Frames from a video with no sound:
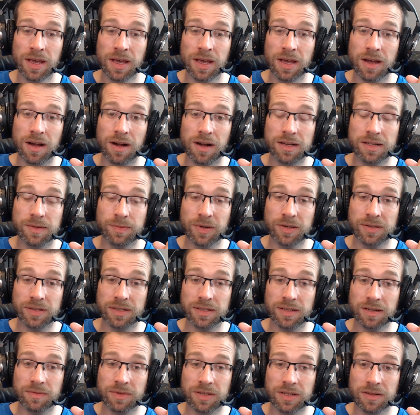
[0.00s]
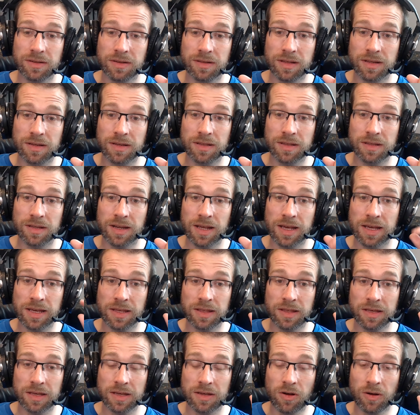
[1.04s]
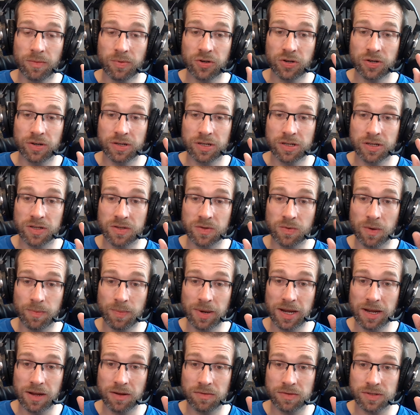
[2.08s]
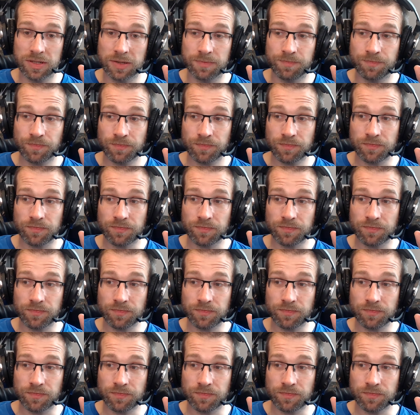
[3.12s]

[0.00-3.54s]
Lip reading: I suppose it's up to you at the end of the day. The option to swap out